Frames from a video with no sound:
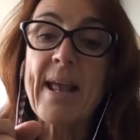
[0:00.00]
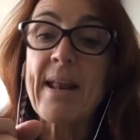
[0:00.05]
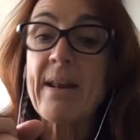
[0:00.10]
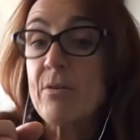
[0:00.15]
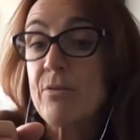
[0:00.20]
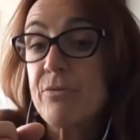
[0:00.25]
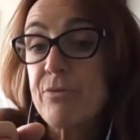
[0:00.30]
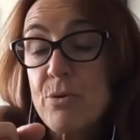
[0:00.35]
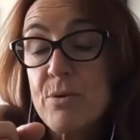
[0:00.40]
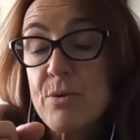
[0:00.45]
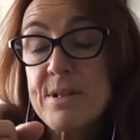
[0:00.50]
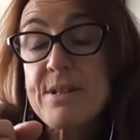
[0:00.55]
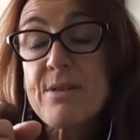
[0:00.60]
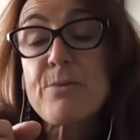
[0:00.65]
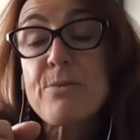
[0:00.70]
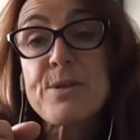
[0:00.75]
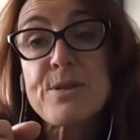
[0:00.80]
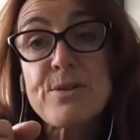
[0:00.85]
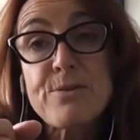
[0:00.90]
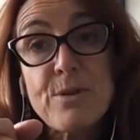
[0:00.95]
of course the
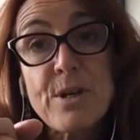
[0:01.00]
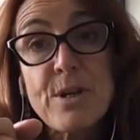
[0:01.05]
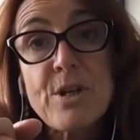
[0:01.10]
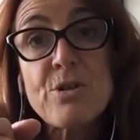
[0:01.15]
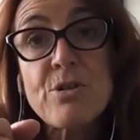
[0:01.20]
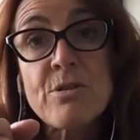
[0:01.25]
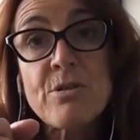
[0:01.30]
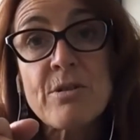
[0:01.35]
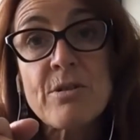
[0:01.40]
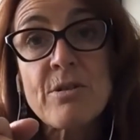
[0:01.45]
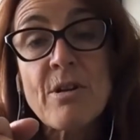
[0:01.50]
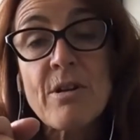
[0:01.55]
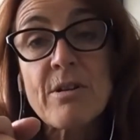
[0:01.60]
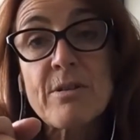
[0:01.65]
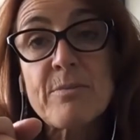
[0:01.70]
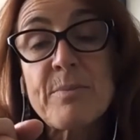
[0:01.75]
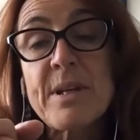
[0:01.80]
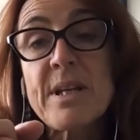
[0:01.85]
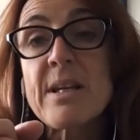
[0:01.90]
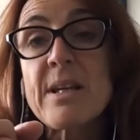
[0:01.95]
restriction
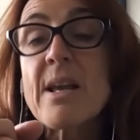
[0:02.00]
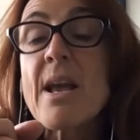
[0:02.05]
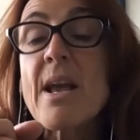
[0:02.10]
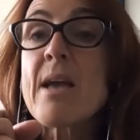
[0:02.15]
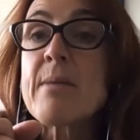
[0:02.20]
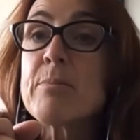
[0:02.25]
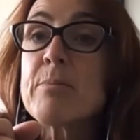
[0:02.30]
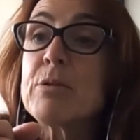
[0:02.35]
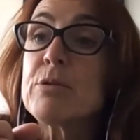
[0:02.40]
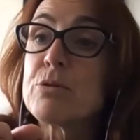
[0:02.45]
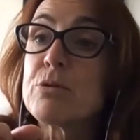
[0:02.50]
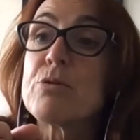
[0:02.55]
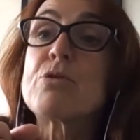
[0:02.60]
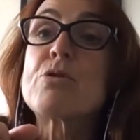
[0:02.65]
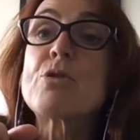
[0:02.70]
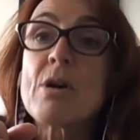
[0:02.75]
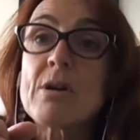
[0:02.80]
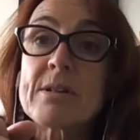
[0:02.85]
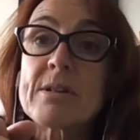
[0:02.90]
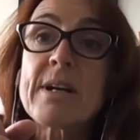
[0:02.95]
not being able to
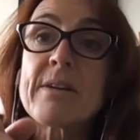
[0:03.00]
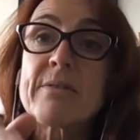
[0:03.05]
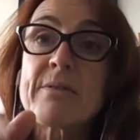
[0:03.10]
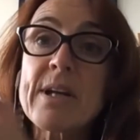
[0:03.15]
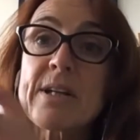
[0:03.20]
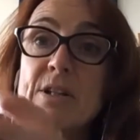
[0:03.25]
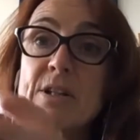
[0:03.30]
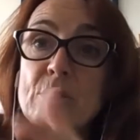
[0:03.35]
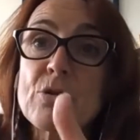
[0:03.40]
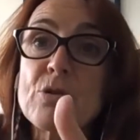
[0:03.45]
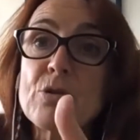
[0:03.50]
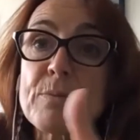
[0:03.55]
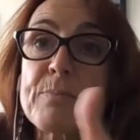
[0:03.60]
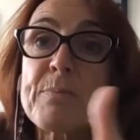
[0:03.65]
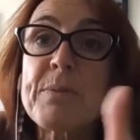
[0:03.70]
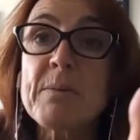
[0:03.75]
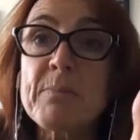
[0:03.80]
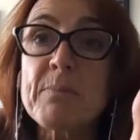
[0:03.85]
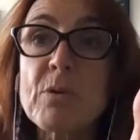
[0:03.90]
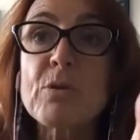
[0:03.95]
talk directly to the
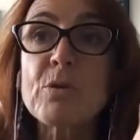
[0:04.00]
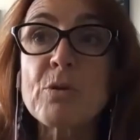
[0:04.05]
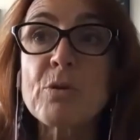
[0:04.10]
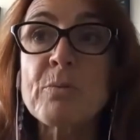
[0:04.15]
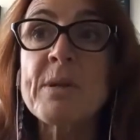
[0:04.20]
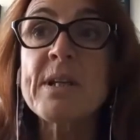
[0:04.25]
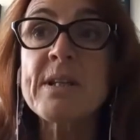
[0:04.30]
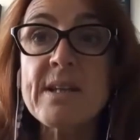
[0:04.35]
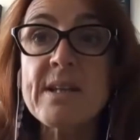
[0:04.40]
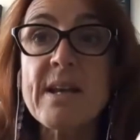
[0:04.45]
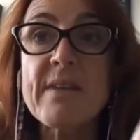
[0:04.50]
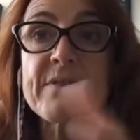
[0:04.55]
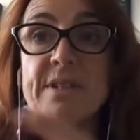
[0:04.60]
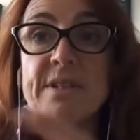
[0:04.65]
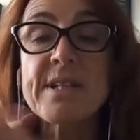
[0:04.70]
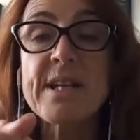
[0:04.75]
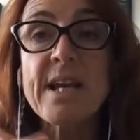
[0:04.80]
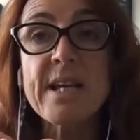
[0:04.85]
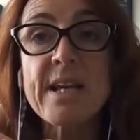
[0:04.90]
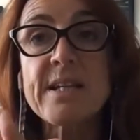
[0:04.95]
people you meet every
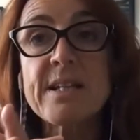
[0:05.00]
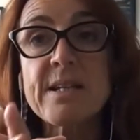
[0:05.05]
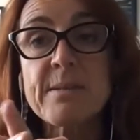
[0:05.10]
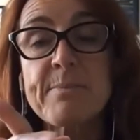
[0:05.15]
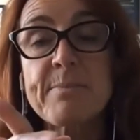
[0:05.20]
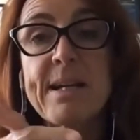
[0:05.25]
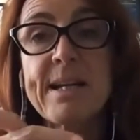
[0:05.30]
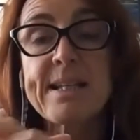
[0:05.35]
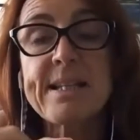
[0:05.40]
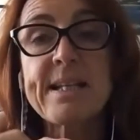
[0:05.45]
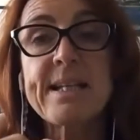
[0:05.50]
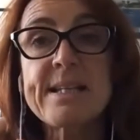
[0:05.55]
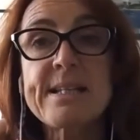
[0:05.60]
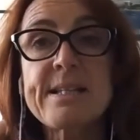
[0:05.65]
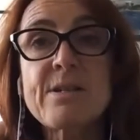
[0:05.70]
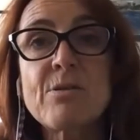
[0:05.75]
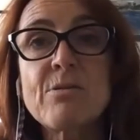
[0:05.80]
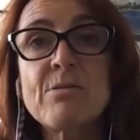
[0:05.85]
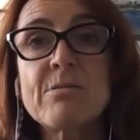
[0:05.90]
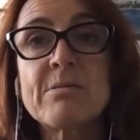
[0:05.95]
day in the Palais des
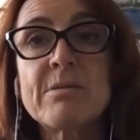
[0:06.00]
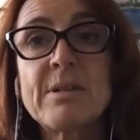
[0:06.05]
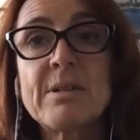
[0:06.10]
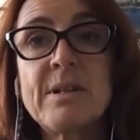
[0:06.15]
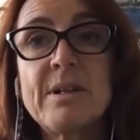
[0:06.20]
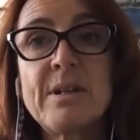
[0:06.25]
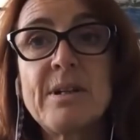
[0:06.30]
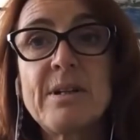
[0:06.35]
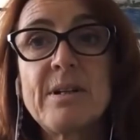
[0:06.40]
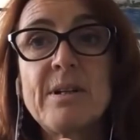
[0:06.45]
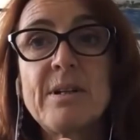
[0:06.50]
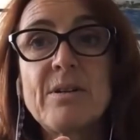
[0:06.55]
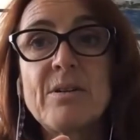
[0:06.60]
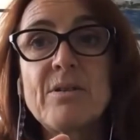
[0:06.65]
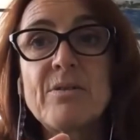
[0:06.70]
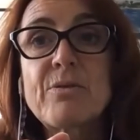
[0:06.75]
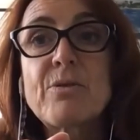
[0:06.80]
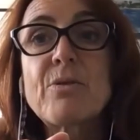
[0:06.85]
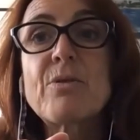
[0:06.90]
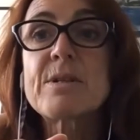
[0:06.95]
Nations.
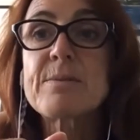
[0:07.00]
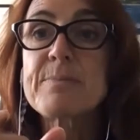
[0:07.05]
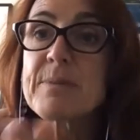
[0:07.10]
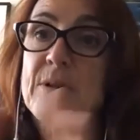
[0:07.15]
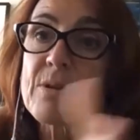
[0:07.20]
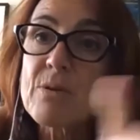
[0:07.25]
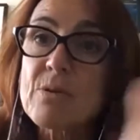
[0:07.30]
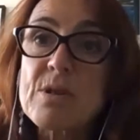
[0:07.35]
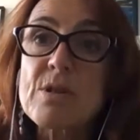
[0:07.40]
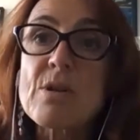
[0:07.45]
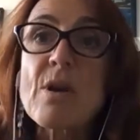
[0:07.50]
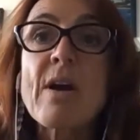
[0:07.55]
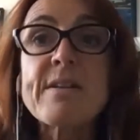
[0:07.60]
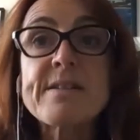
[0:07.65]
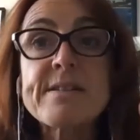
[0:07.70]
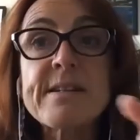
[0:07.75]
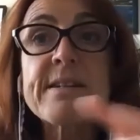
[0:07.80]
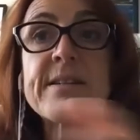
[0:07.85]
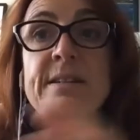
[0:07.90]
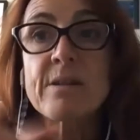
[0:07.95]
Of course, because you are
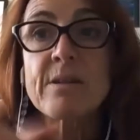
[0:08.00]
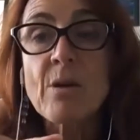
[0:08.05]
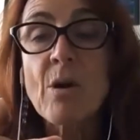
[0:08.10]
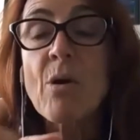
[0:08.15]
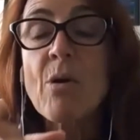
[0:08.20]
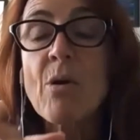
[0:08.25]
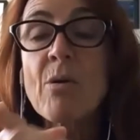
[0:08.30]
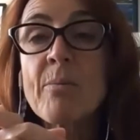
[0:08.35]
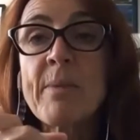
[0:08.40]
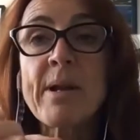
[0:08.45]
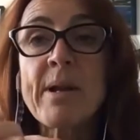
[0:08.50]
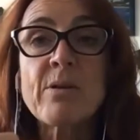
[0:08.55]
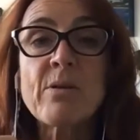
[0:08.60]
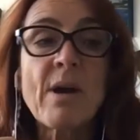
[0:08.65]
sitting home and you